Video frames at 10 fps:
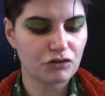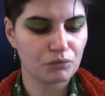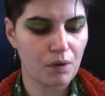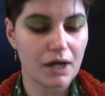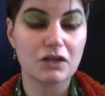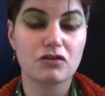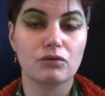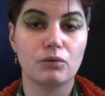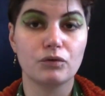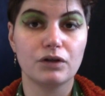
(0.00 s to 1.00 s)
is why the
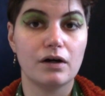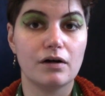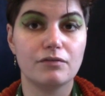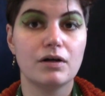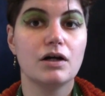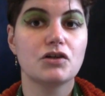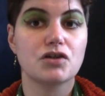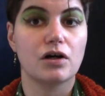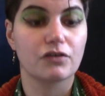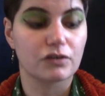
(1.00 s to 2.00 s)
sword of
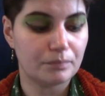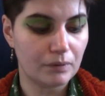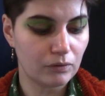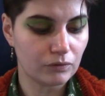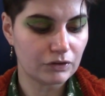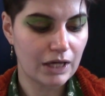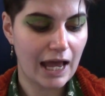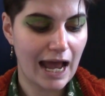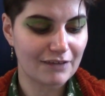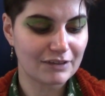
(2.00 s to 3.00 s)
Charles the Bold
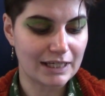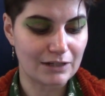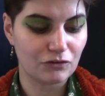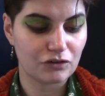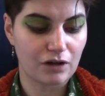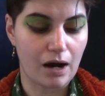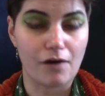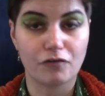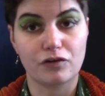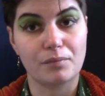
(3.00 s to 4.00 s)
has a hilt
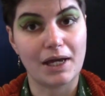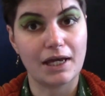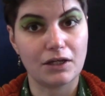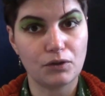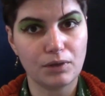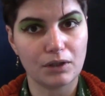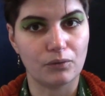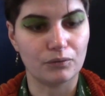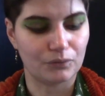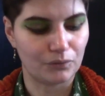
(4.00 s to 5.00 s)
carved from a
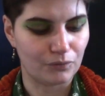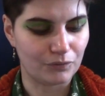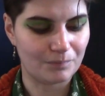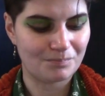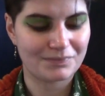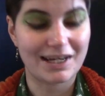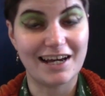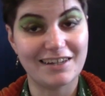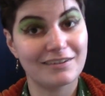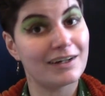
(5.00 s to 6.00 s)
unicorn horn.
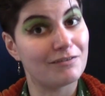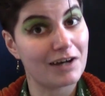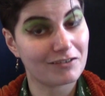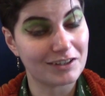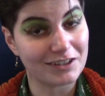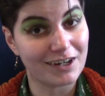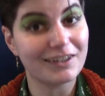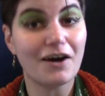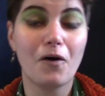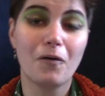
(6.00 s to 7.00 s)
And I've actually
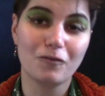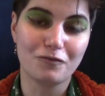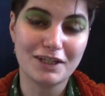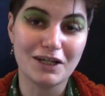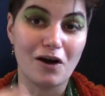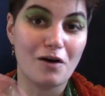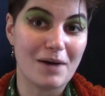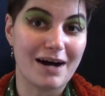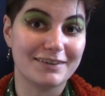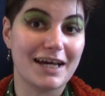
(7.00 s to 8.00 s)
done a whole video
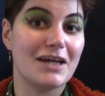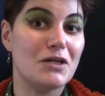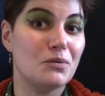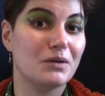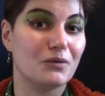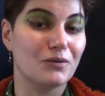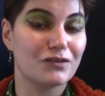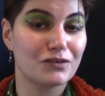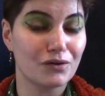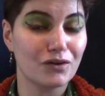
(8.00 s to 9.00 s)
about that unicorn
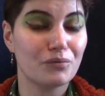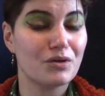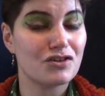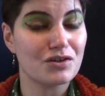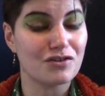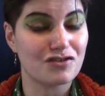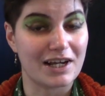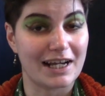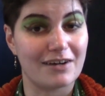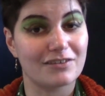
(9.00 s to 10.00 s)
sword, which you can
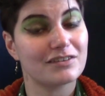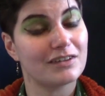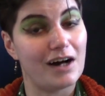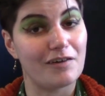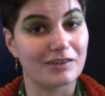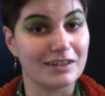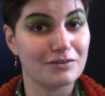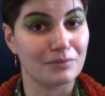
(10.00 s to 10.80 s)
check out after this